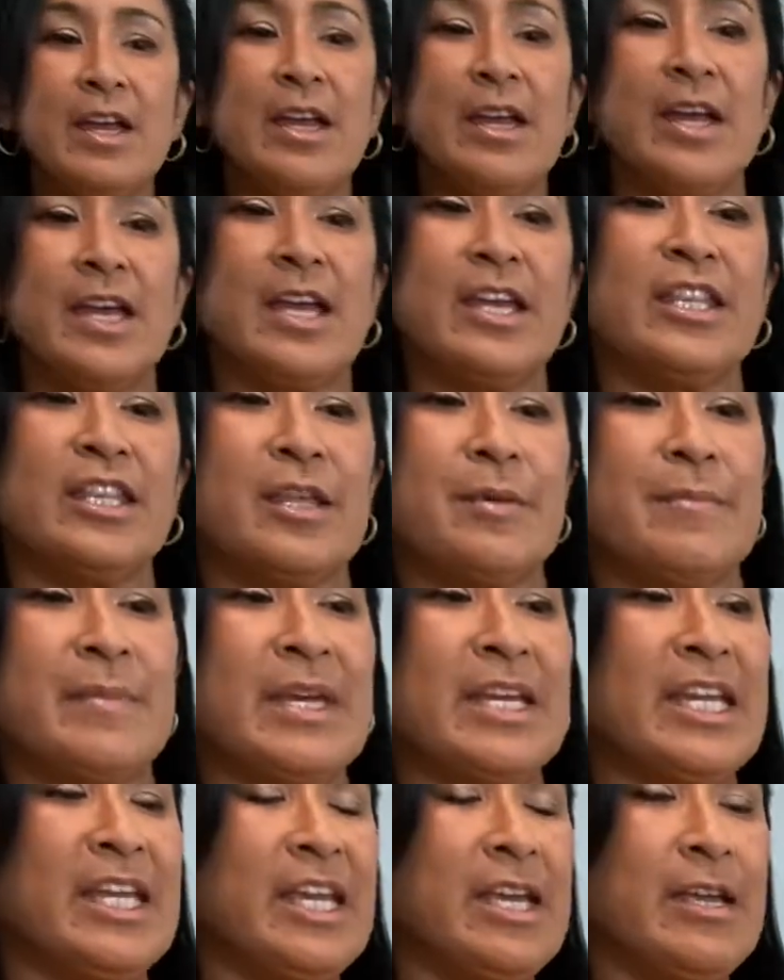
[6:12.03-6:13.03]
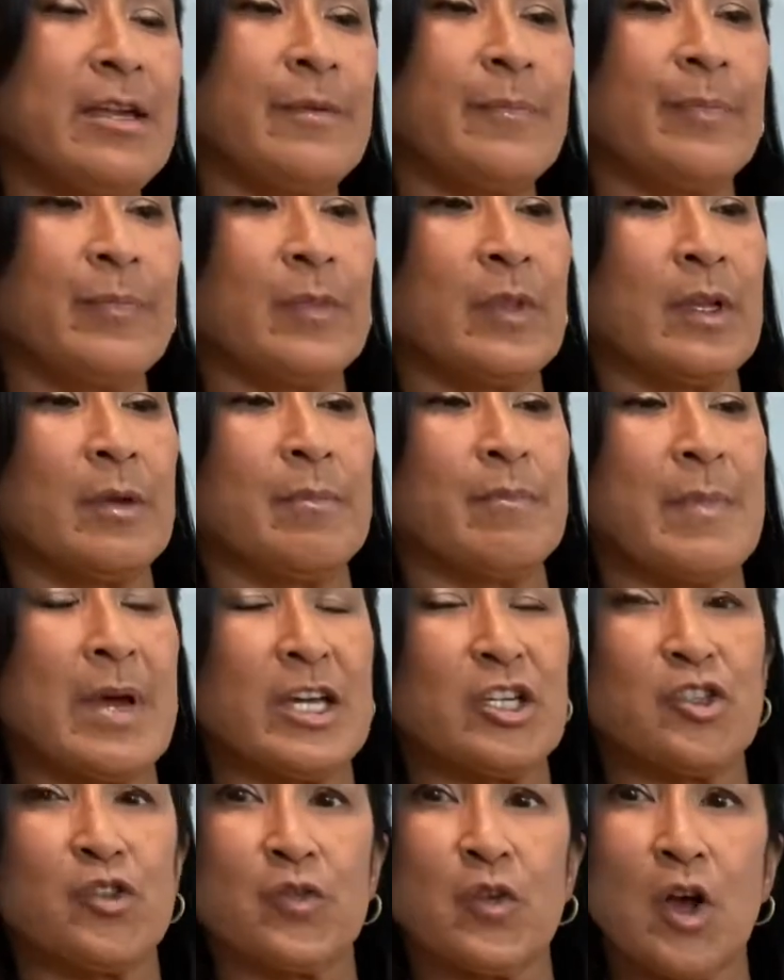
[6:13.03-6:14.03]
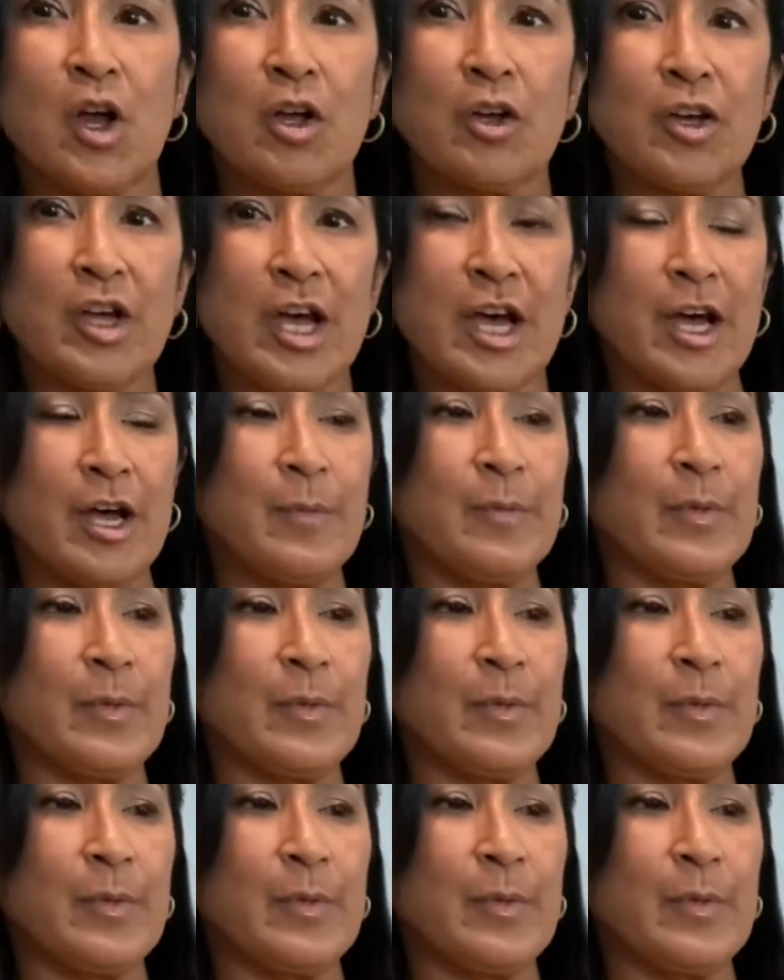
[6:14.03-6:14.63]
in the mini measure-all cup,